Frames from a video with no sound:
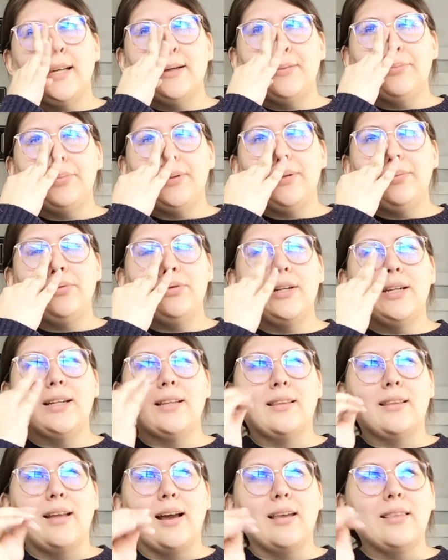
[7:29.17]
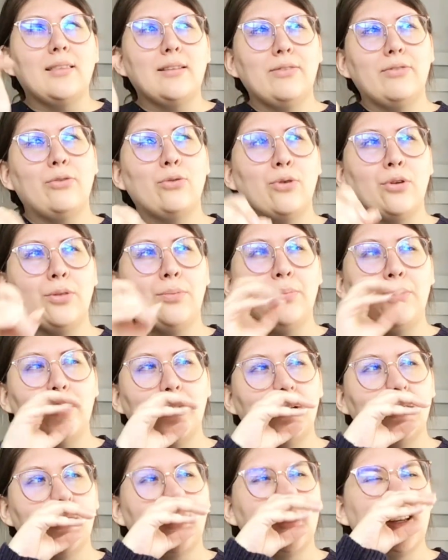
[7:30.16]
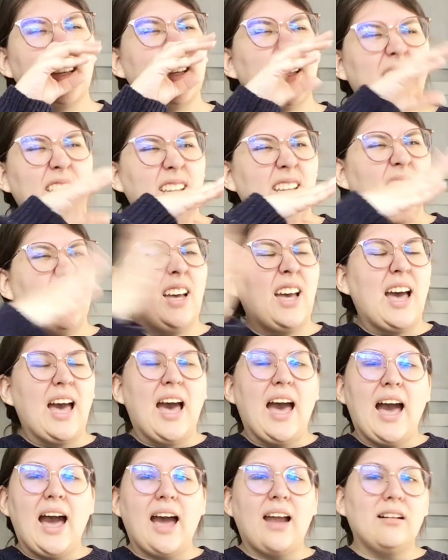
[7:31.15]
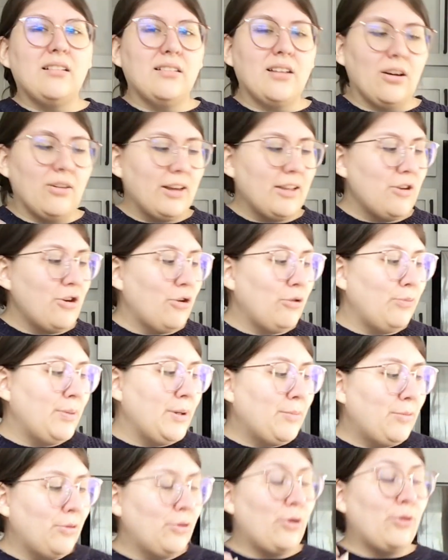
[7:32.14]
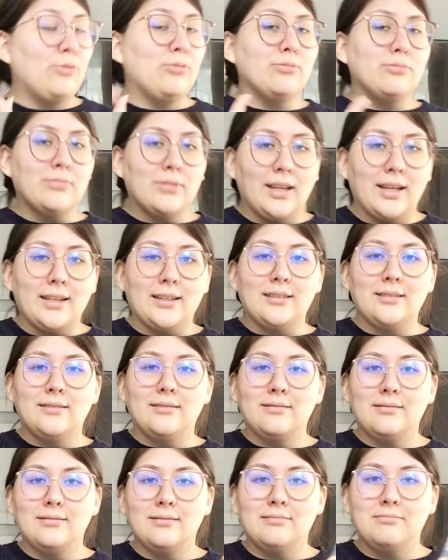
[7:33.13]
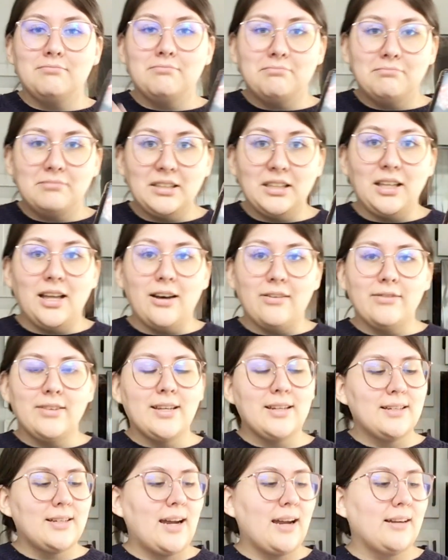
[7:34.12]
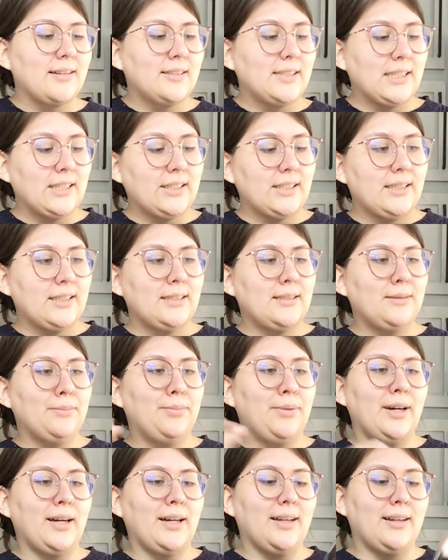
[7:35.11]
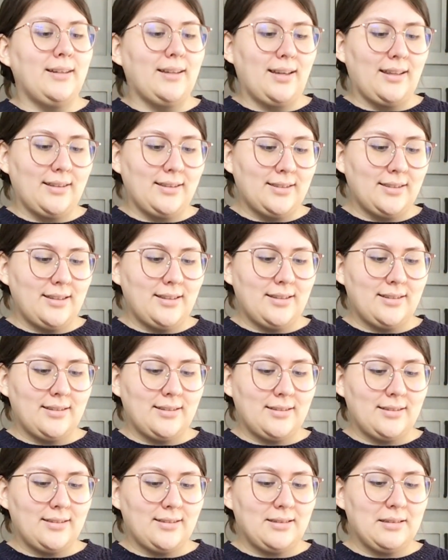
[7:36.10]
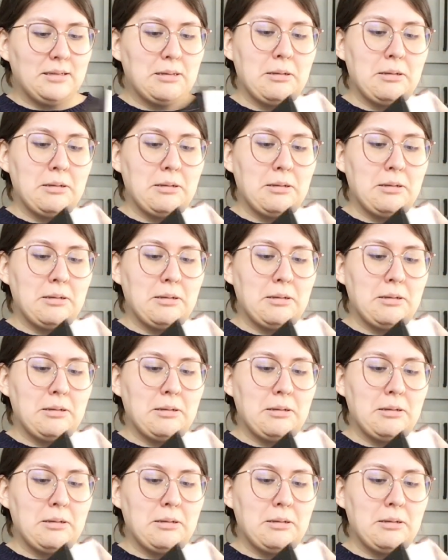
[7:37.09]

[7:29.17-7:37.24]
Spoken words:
people didn't like the fourth book. I don't know. I know people don't like love the entire series, but yeah, this is